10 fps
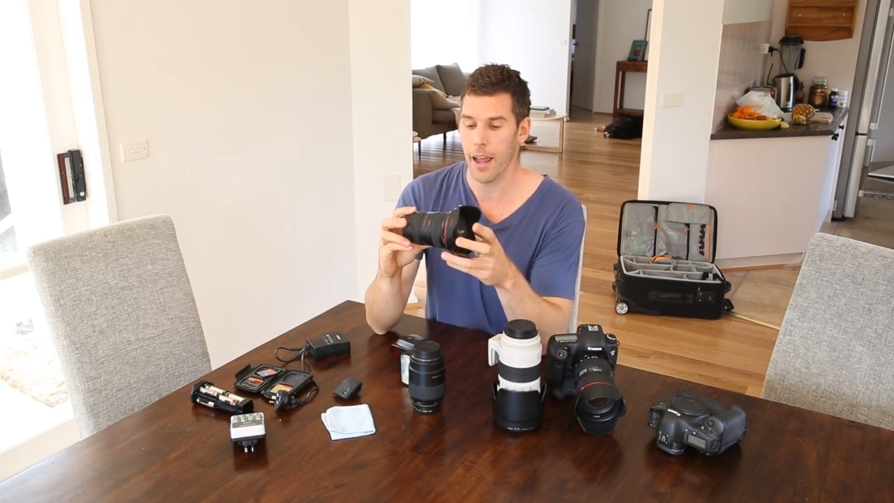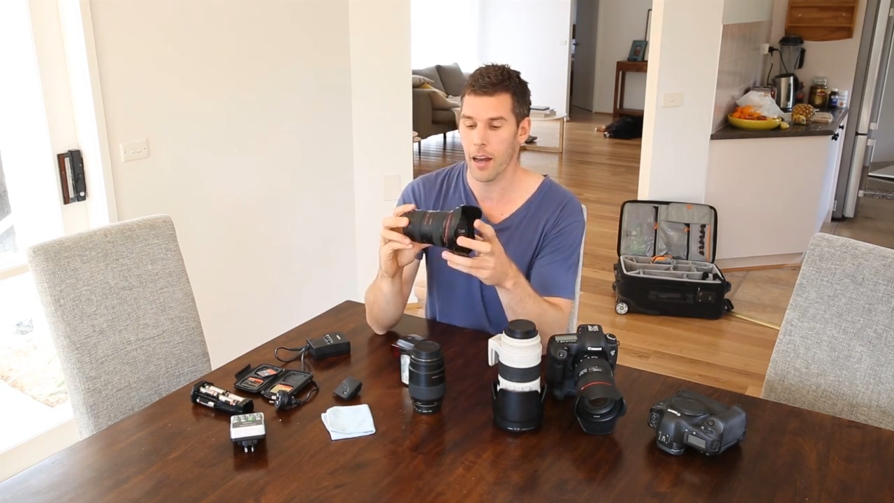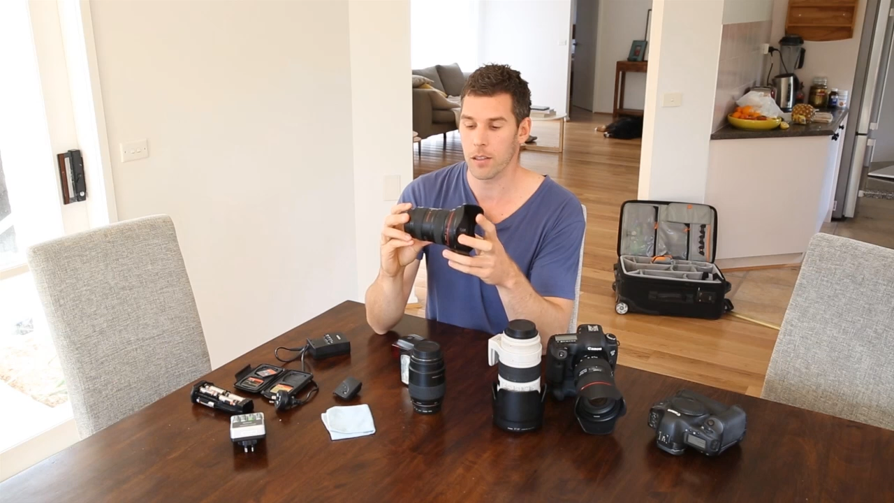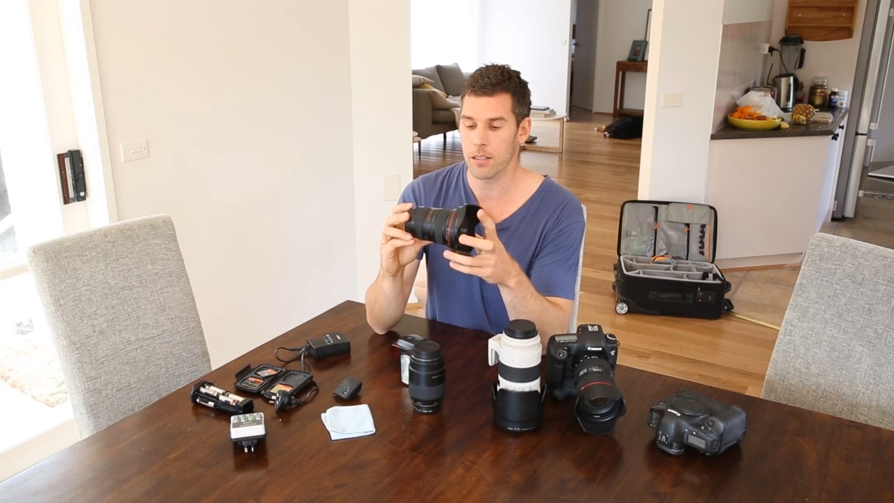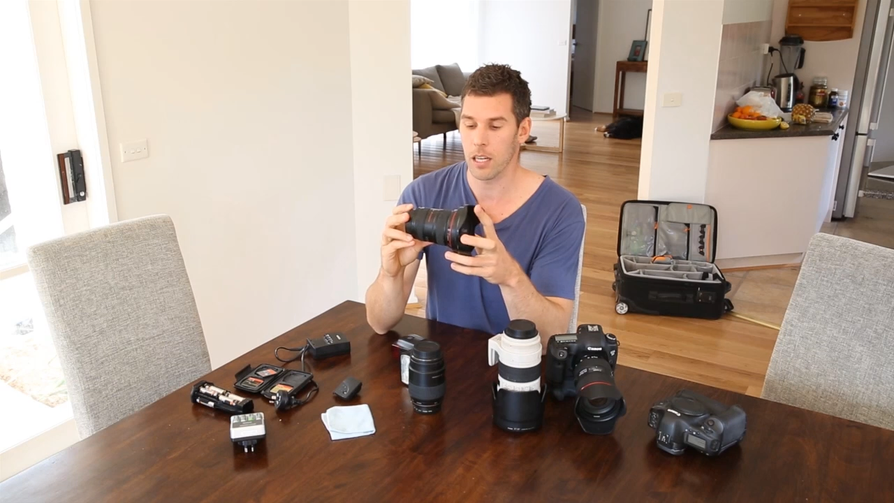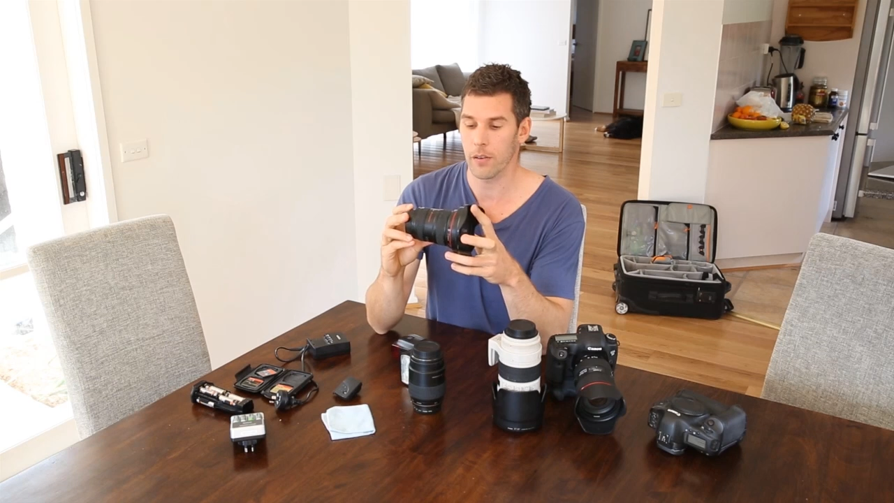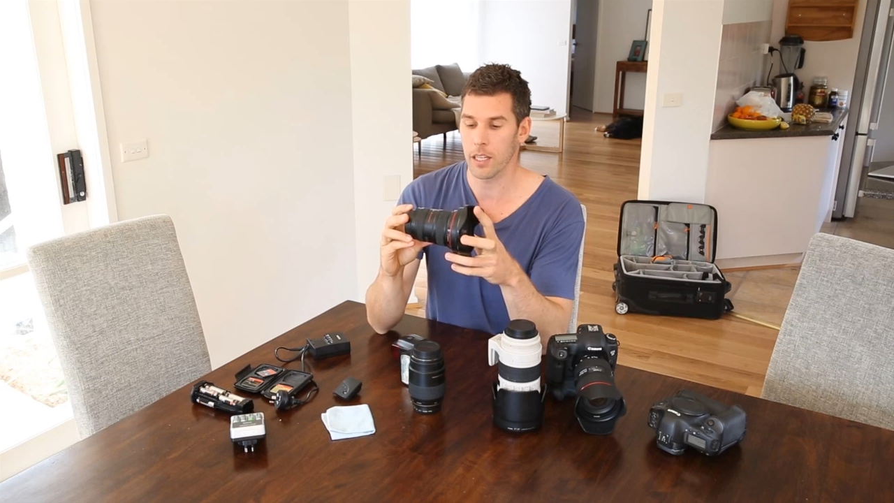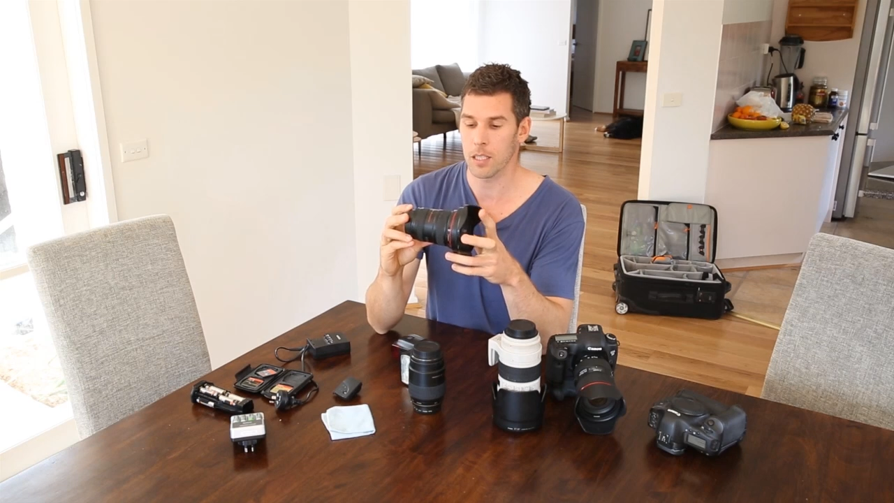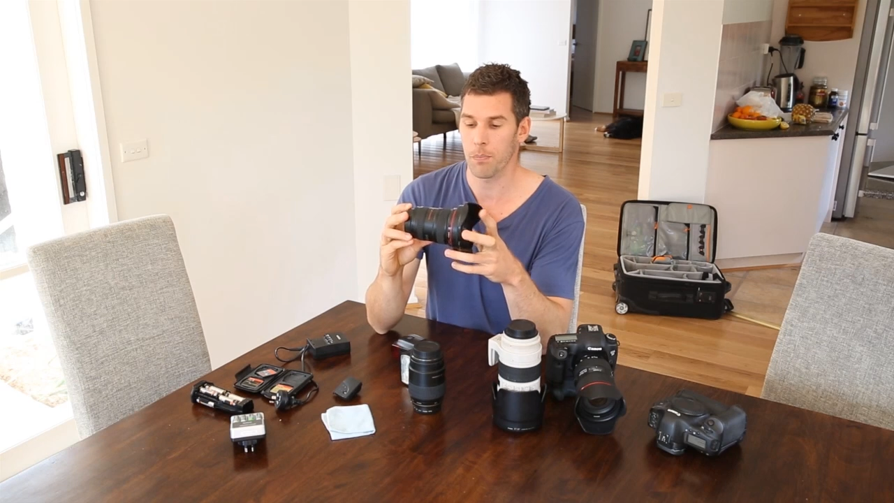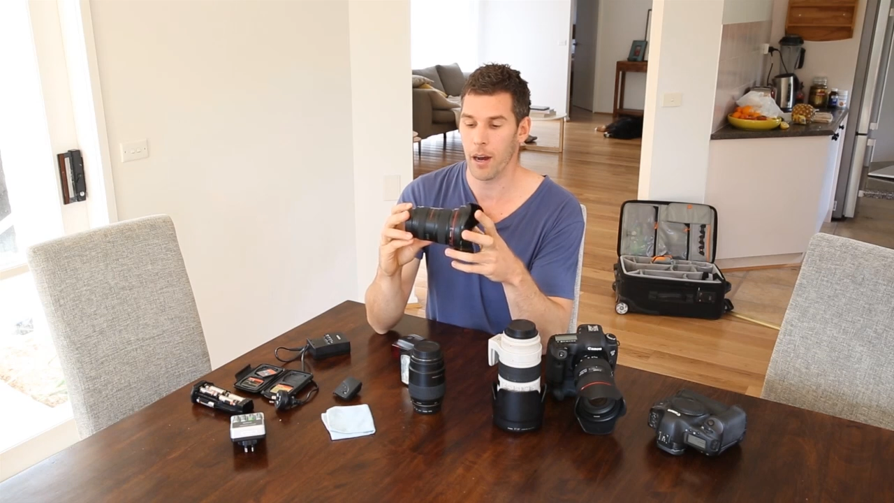L
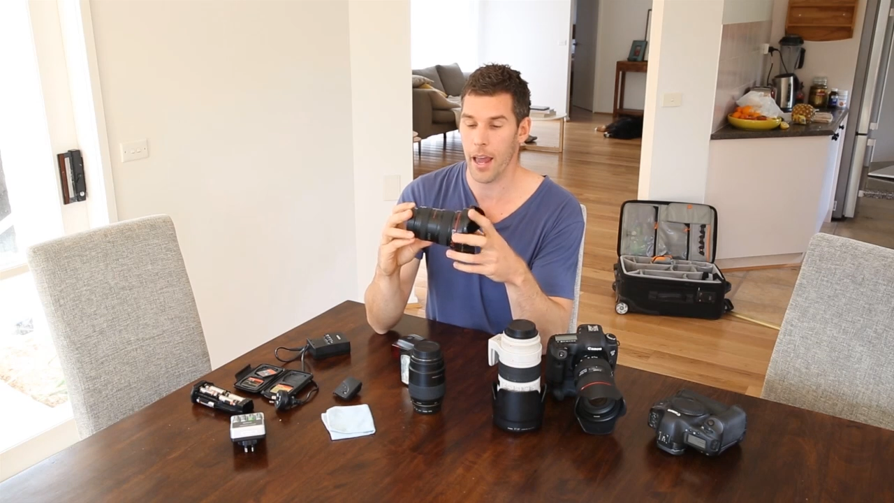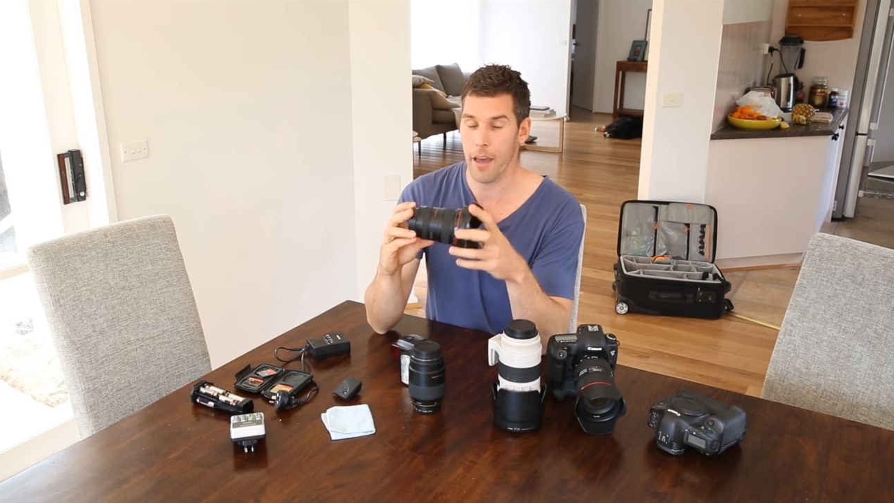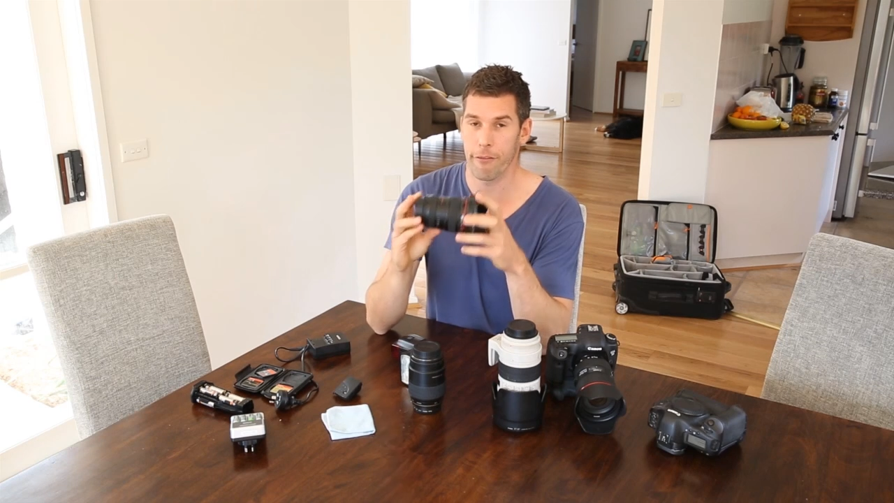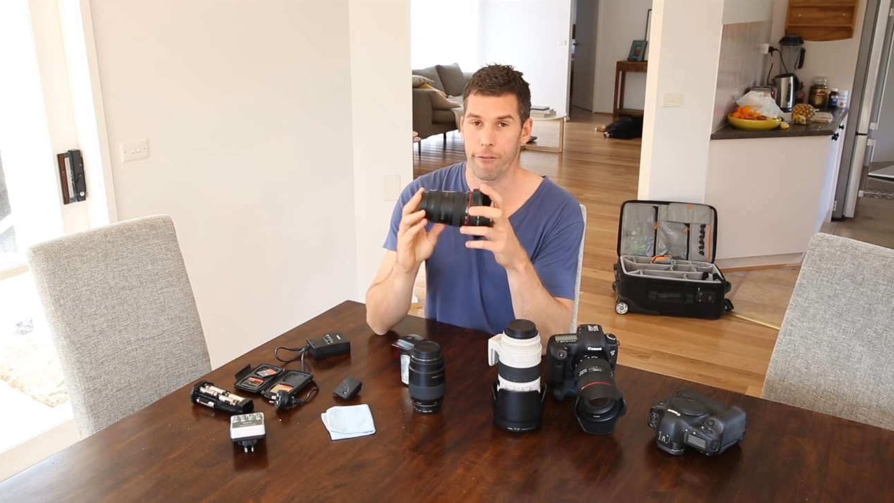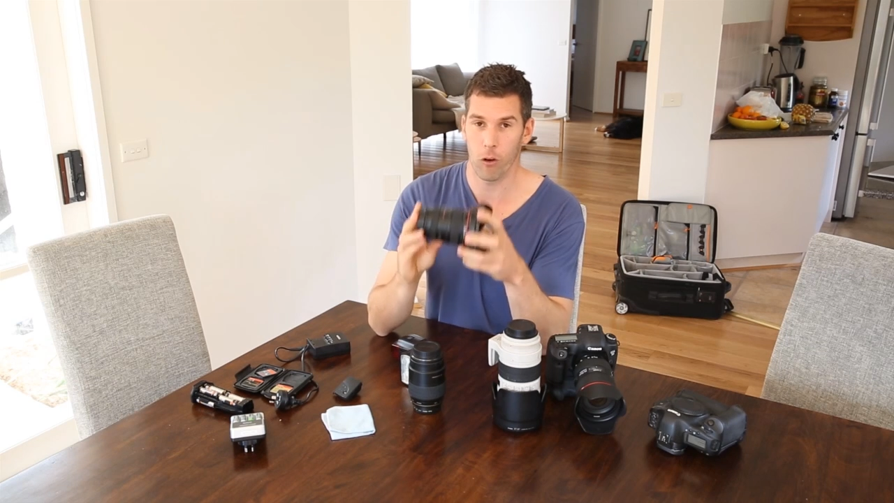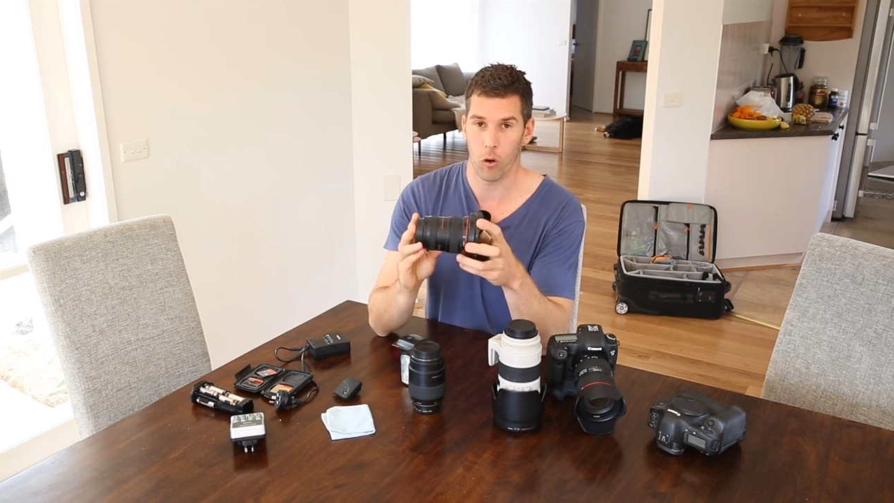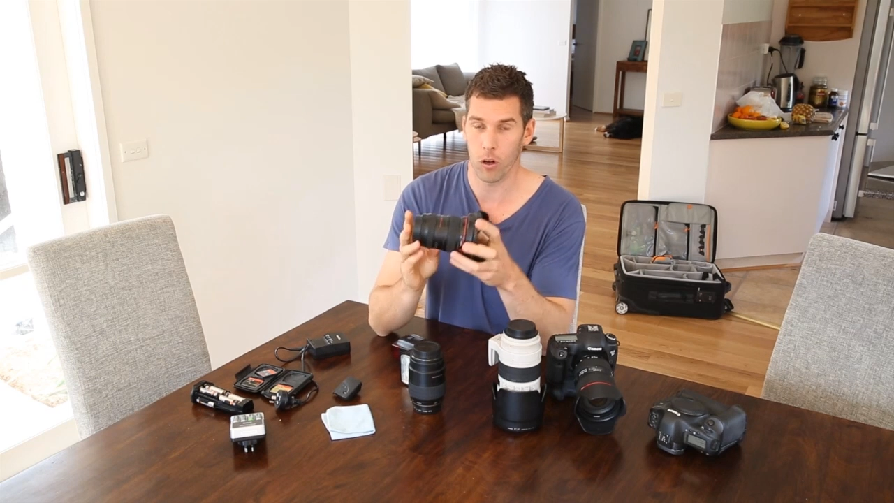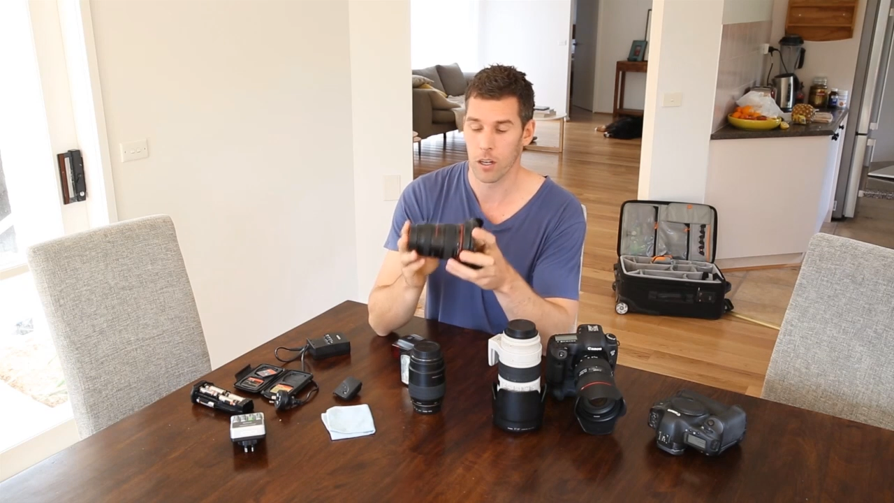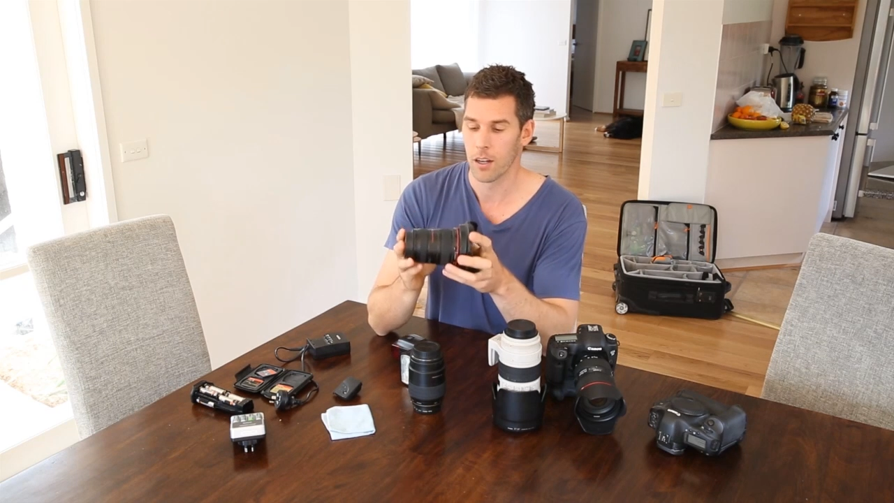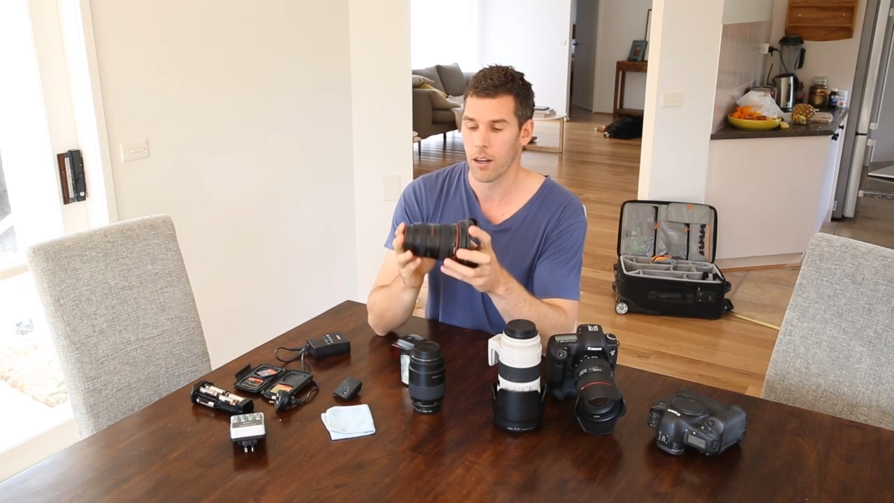series, but
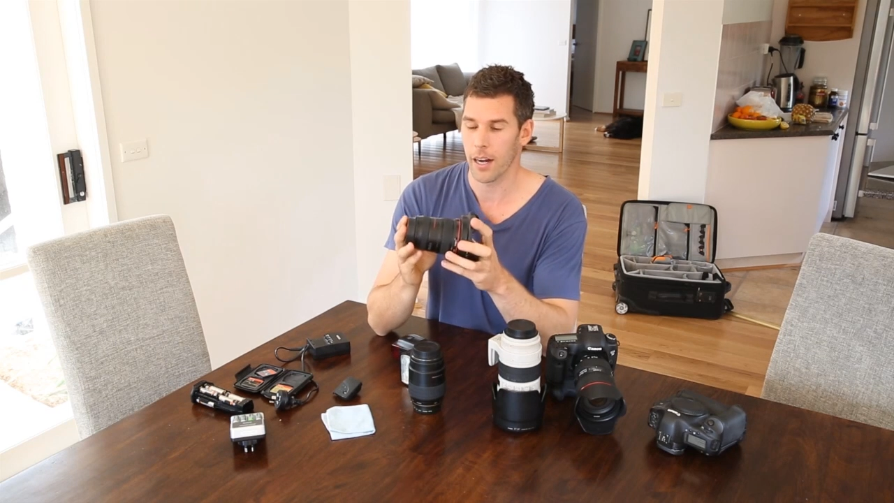f4.